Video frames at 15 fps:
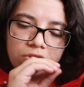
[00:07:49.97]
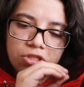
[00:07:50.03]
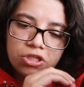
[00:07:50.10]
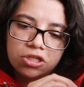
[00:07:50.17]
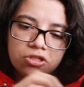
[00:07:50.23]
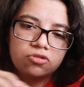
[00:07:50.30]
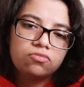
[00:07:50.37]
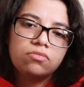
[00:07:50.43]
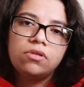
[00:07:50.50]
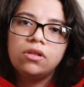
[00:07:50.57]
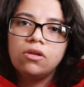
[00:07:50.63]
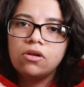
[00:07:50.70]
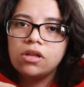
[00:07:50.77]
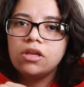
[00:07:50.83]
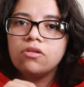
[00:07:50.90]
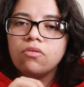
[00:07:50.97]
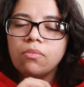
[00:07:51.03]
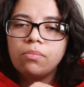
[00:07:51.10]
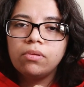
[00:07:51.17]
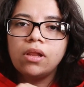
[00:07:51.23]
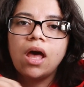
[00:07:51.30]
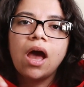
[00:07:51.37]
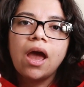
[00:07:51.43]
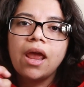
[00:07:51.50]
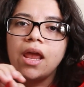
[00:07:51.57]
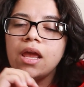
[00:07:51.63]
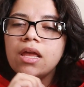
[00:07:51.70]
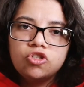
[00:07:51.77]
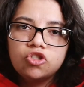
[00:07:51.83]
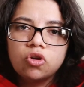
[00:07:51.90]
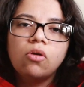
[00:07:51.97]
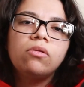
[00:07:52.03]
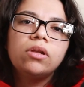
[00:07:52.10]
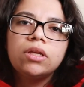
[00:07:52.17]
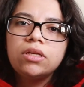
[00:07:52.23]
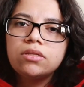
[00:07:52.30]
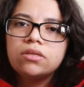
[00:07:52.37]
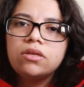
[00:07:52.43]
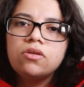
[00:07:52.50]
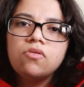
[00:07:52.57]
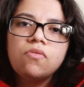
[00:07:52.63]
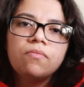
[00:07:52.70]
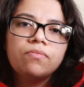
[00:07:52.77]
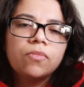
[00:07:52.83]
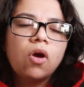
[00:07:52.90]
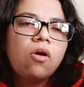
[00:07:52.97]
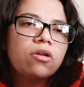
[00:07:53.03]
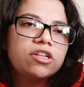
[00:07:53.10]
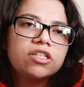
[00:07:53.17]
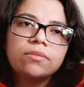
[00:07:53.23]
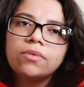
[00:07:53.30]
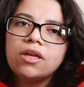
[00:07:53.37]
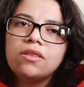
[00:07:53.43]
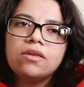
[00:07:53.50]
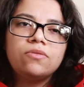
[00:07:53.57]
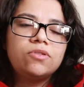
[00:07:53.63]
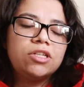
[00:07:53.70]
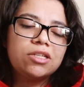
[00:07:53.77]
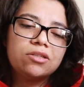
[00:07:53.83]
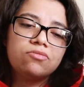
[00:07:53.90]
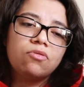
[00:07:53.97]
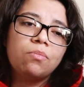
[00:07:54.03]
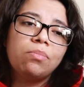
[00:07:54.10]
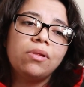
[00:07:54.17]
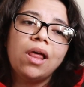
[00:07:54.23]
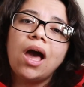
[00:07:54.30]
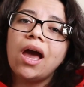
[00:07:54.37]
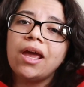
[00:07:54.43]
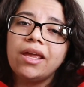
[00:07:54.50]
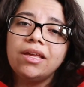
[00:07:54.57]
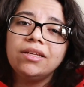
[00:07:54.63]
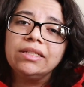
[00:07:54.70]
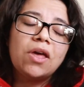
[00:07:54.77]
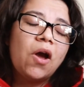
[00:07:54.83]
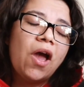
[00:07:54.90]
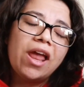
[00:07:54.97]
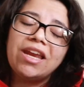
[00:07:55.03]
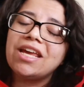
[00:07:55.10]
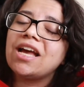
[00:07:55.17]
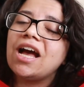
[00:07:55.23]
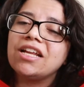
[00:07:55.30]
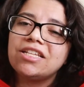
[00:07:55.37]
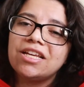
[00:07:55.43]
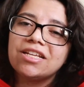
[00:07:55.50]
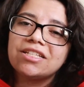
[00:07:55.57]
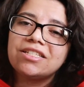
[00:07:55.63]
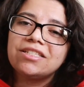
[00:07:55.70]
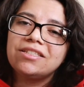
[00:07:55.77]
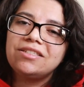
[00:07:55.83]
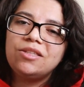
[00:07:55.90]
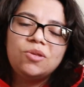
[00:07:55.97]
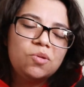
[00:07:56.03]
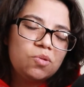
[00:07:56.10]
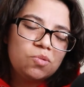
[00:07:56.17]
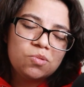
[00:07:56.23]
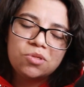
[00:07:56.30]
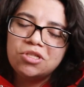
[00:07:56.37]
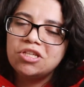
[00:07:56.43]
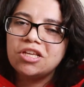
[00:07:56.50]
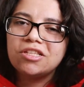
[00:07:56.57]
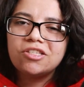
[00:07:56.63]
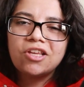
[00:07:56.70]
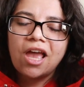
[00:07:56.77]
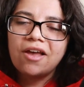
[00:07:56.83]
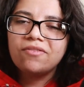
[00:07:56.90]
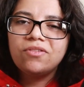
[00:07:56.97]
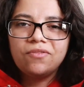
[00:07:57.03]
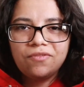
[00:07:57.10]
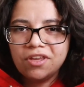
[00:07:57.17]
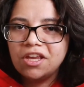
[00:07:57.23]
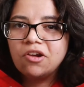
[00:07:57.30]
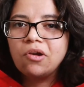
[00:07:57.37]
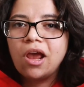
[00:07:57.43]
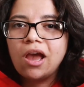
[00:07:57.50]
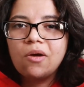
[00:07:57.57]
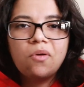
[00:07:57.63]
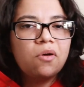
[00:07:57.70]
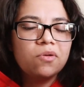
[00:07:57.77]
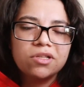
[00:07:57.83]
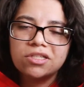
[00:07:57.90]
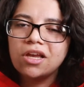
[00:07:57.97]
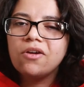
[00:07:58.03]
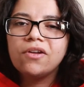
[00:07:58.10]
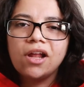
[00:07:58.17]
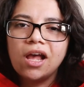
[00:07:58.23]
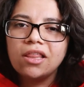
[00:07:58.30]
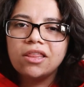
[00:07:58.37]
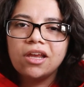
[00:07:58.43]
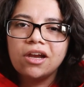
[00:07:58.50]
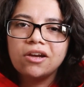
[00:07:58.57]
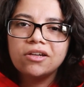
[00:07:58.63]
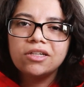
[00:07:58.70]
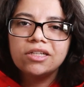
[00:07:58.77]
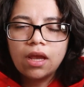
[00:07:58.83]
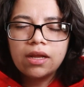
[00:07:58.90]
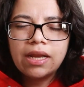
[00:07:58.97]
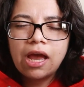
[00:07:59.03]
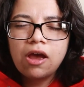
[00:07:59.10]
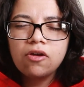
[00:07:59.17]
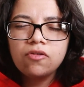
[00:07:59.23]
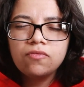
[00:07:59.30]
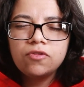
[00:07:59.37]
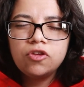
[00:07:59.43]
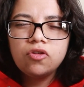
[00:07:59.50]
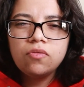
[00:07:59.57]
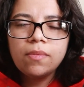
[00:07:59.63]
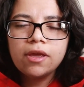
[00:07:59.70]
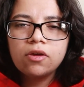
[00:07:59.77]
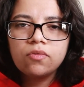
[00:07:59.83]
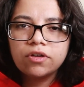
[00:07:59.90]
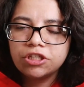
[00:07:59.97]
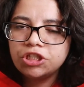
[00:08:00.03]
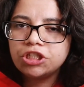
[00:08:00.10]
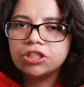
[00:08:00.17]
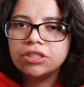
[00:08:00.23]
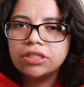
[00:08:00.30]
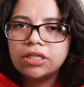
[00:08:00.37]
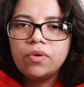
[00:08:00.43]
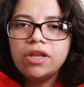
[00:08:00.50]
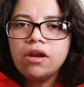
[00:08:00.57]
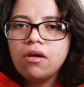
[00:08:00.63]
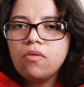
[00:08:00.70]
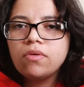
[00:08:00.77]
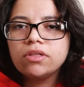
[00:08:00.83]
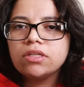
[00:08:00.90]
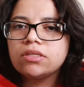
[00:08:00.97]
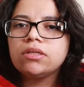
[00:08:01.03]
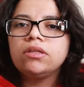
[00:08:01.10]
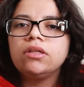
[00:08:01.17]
just literally reply shortly to you. Or sometimes they would just reply without any context. You just have to figure out what was going on there. Now, you might question, we know what does it